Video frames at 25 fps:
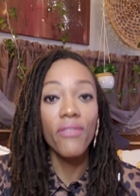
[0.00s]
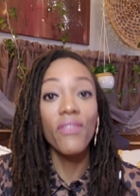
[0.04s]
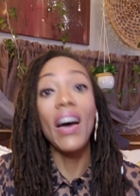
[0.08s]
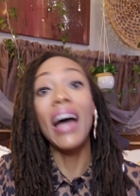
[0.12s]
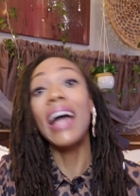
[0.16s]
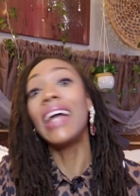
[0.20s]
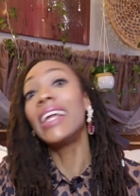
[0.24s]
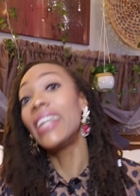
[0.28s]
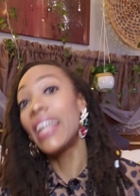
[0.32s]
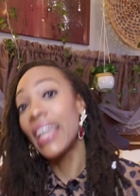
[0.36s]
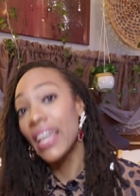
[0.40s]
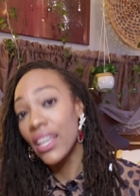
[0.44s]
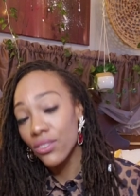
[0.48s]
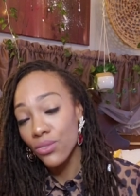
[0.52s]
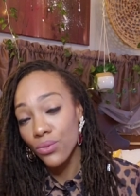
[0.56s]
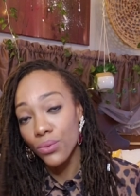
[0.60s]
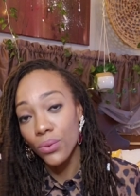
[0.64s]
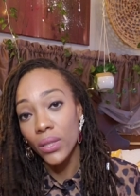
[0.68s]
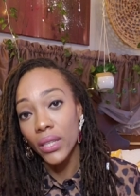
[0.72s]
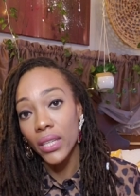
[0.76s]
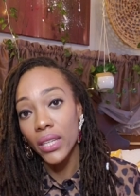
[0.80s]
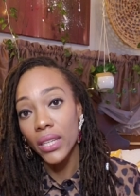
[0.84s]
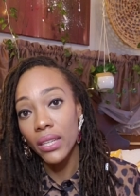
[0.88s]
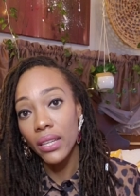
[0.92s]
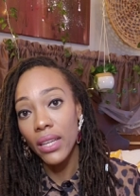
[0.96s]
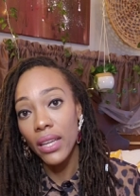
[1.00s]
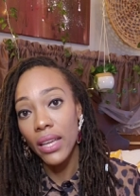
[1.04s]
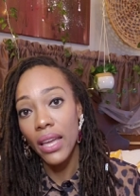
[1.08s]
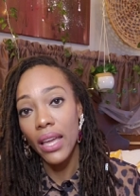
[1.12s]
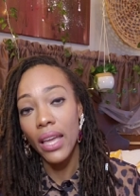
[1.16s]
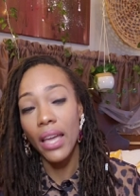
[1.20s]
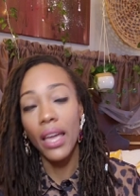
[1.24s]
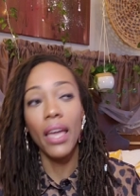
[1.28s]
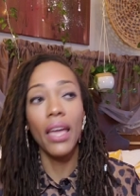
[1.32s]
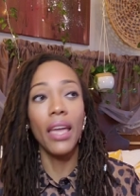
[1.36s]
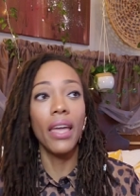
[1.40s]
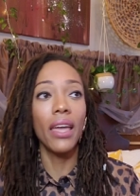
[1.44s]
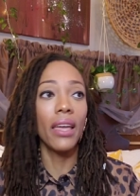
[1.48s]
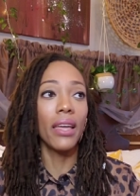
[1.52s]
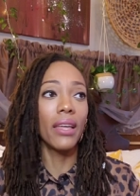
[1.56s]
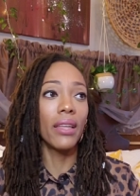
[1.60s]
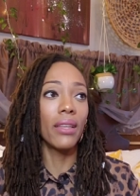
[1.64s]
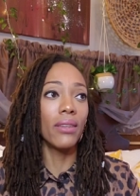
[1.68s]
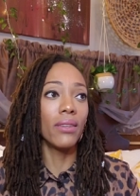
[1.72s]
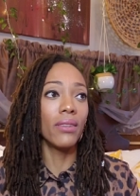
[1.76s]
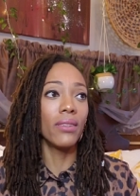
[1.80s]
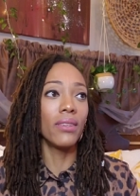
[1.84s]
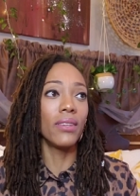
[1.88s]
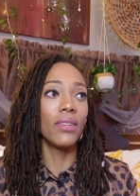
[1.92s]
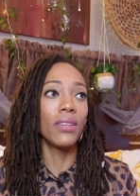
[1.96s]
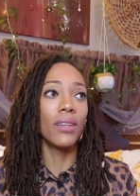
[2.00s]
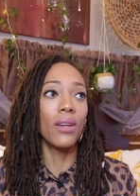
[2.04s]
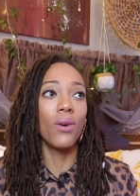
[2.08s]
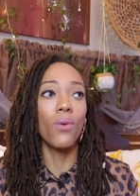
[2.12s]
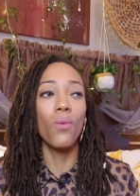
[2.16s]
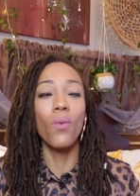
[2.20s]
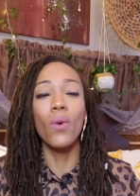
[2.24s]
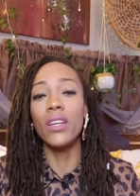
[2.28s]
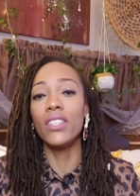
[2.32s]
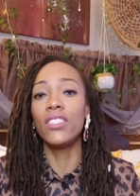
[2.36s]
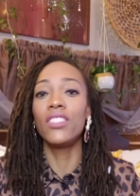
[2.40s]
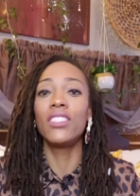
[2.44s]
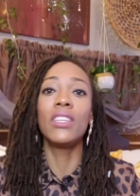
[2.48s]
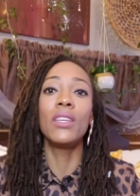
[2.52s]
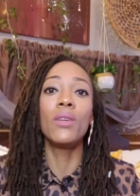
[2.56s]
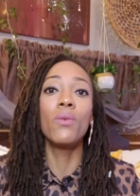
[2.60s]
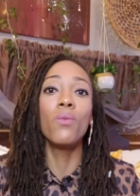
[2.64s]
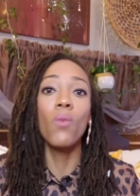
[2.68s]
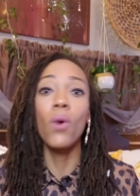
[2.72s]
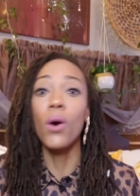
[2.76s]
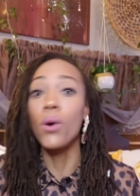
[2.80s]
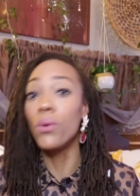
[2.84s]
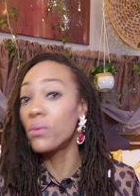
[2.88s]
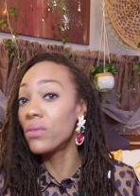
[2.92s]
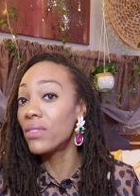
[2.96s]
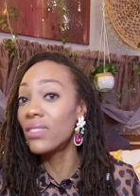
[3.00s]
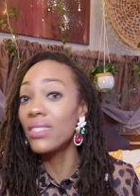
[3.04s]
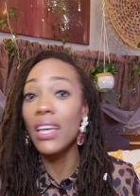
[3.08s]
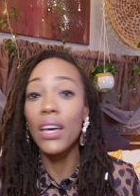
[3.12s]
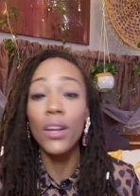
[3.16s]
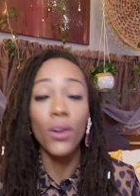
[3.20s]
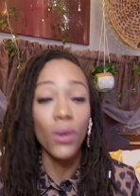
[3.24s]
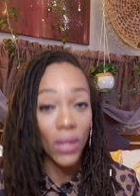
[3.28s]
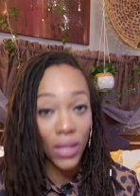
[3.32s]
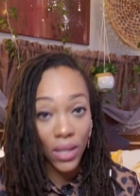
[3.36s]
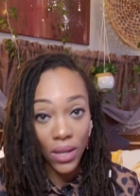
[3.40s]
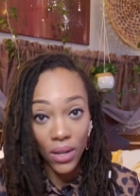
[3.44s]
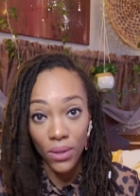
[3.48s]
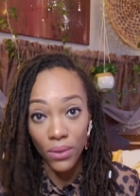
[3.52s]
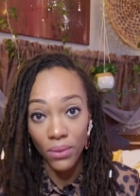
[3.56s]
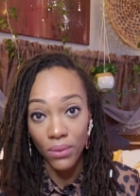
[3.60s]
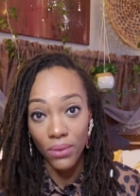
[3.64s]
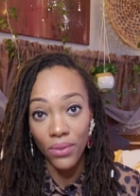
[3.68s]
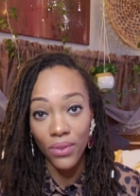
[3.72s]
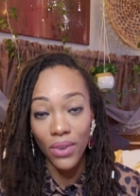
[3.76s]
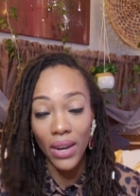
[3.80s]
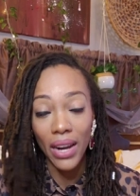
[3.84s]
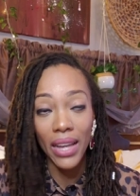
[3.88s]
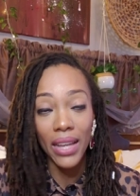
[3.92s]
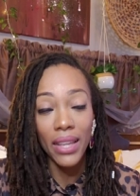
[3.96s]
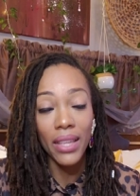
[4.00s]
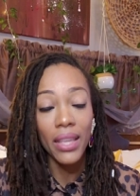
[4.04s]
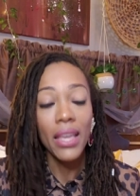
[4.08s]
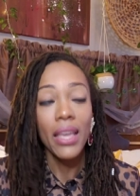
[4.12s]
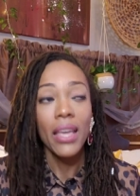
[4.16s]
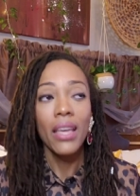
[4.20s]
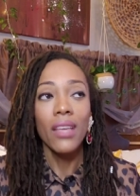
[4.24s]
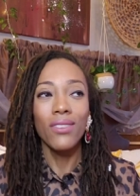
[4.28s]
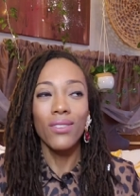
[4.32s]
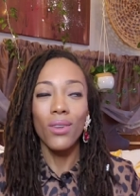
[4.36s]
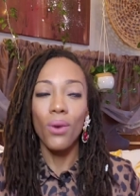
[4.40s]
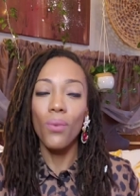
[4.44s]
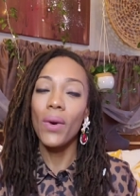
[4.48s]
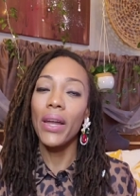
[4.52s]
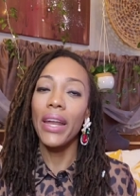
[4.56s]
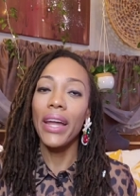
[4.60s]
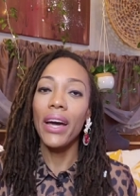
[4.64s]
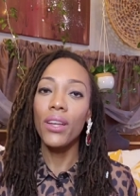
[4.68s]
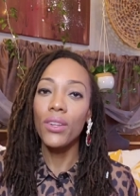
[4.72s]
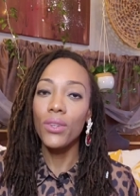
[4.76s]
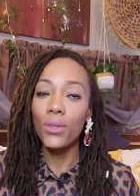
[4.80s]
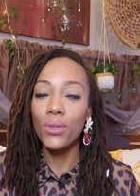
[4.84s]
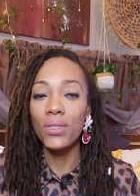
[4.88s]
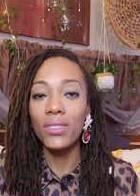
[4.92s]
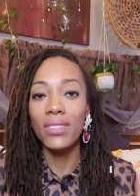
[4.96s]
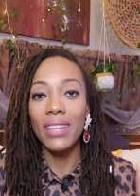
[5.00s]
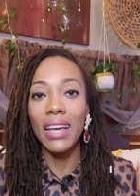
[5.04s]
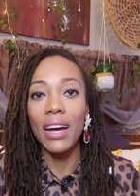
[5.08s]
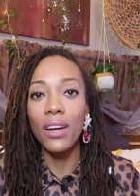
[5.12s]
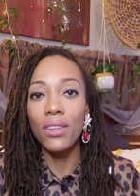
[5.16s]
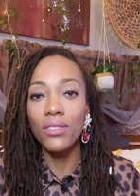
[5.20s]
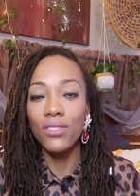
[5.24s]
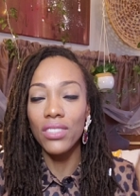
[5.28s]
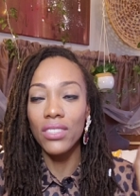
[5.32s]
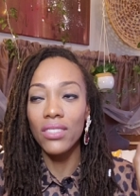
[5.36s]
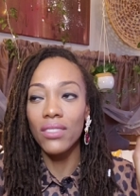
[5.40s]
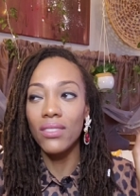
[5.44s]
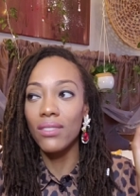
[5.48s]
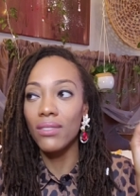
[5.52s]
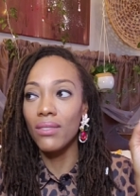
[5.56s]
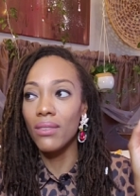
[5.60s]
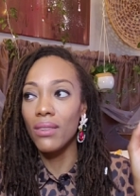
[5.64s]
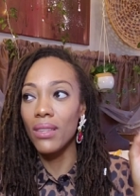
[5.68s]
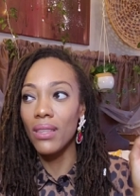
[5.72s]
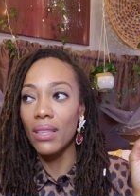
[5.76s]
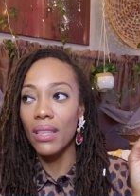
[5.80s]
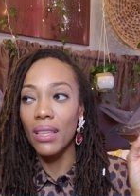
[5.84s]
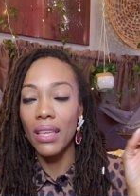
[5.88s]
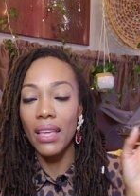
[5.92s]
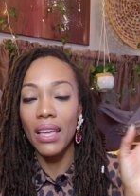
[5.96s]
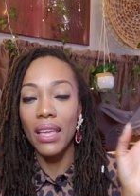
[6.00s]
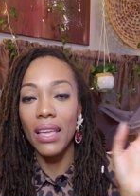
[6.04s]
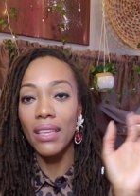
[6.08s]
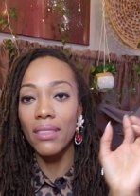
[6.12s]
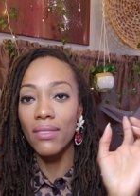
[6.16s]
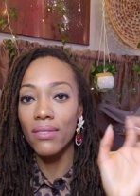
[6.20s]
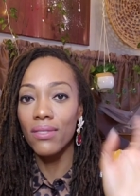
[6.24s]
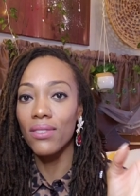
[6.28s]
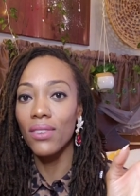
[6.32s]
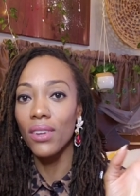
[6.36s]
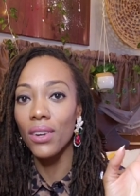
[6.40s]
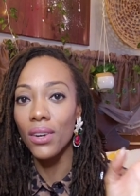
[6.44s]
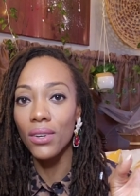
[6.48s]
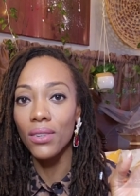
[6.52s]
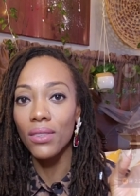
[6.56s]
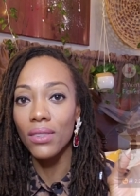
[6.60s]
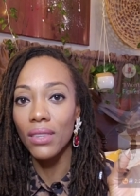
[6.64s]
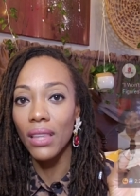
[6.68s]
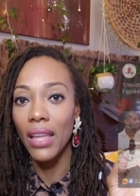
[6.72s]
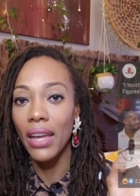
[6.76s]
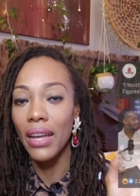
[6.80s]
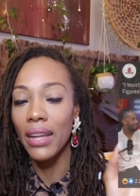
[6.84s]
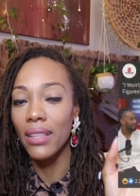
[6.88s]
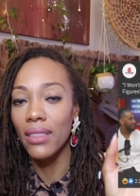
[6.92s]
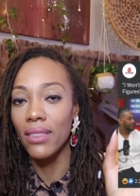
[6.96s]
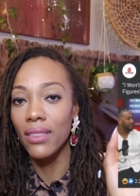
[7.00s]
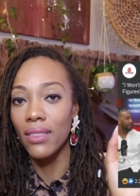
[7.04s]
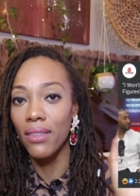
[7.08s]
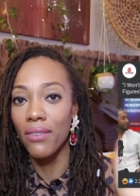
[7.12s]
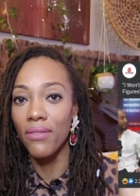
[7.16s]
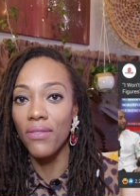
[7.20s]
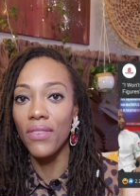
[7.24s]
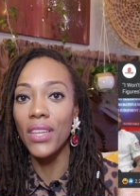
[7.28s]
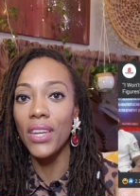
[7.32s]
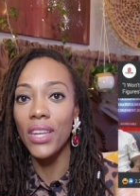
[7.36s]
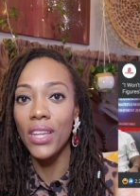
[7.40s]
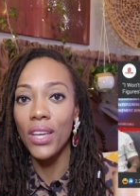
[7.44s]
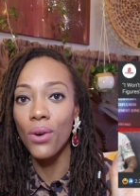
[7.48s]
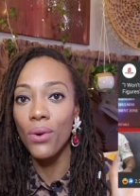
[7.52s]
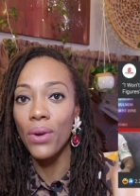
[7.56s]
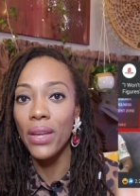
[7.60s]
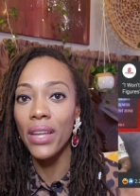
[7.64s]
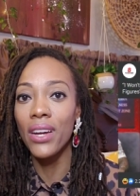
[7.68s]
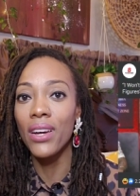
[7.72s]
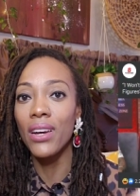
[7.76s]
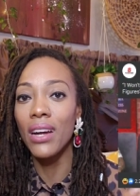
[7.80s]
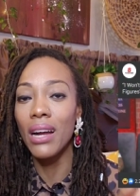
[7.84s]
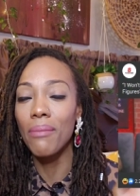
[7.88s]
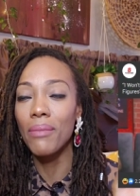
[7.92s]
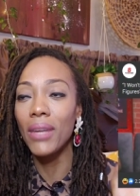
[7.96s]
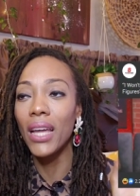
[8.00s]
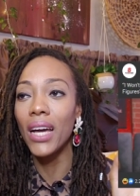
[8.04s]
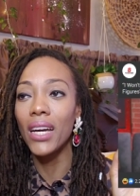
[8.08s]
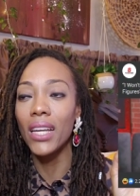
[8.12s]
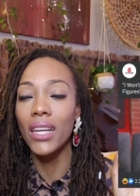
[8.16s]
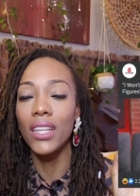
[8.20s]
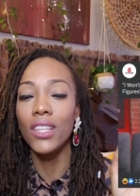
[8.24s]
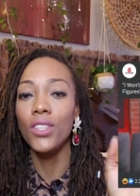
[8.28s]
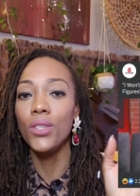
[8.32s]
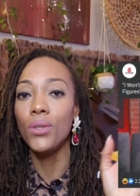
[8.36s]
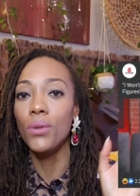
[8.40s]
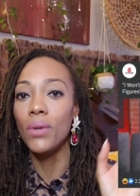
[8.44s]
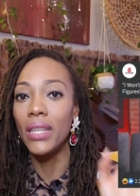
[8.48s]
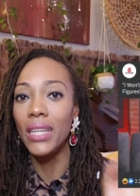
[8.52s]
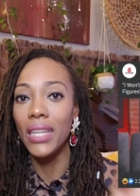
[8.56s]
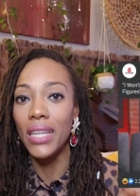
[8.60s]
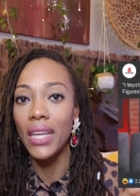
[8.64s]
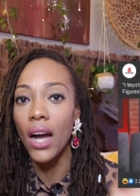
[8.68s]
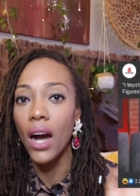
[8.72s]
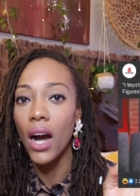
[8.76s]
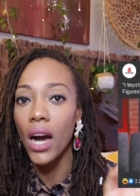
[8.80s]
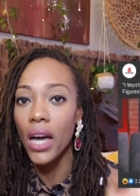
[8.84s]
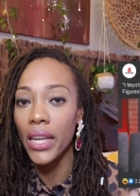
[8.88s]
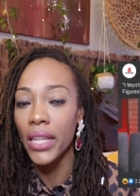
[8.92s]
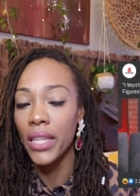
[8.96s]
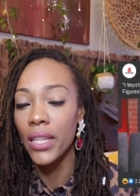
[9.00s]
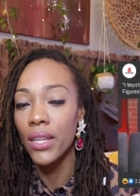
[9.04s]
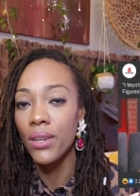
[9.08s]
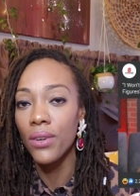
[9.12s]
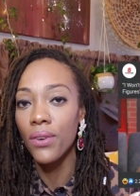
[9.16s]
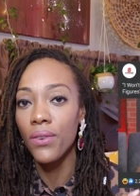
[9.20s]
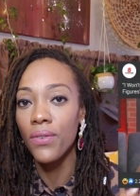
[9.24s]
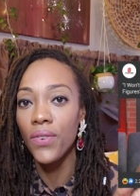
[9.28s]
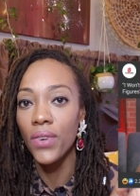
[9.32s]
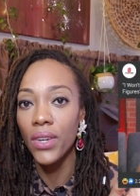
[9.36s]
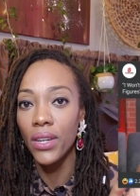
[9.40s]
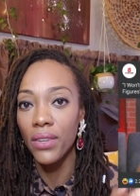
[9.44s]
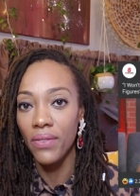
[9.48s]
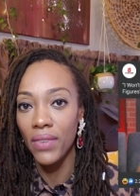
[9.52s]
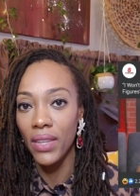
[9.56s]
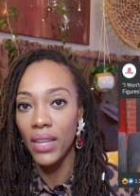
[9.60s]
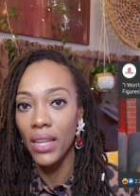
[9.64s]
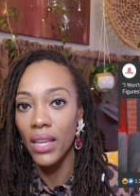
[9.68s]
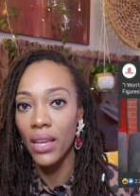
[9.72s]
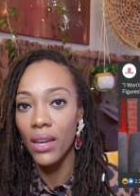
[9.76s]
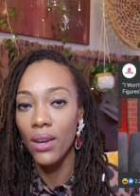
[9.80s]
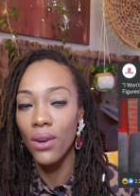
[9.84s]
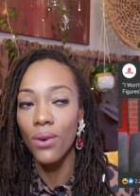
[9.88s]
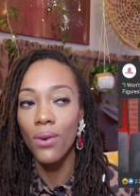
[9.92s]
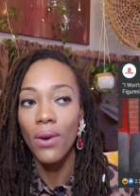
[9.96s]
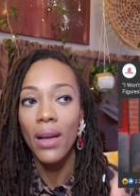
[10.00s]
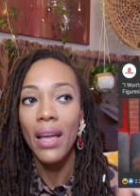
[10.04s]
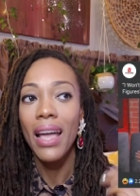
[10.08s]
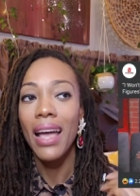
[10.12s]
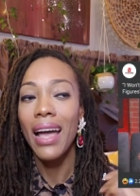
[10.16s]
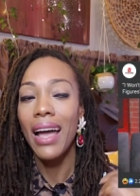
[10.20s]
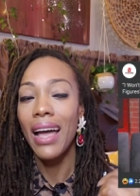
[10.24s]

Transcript: financially and, you know, what she won't settle on, right? So what I'll do is I'll just insert like the video here. I'm not going to do any audio for the video.